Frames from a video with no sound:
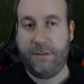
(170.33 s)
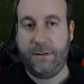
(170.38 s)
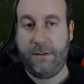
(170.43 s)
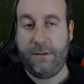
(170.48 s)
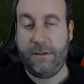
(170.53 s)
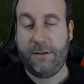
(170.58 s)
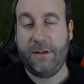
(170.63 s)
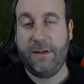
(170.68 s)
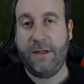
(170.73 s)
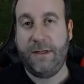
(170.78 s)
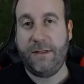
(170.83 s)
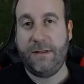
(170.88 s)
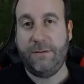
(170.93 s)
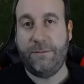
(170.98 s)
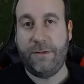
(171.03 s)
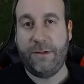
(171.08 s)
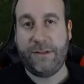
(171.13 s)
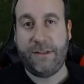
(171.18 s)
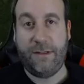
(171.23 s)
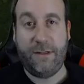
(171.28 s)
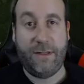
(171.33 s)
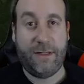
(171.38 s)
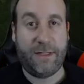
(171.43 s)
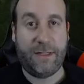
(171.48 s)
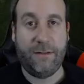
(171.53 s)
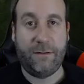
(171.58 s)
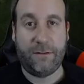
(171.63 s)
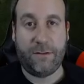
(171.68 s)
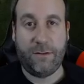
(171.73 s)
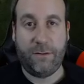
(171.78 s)
You're going to need the Mercenary to
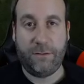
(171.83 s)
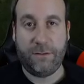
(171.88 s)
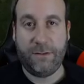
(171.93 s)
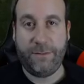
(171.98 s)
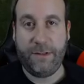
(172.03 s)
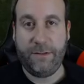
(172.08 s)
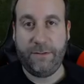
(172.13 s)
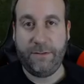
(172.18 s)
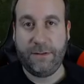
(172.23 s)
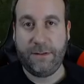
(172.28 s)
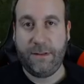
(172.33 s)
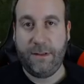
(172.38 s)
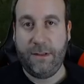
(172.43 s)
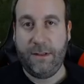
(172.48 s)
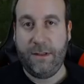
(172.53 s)
kill cold immunes,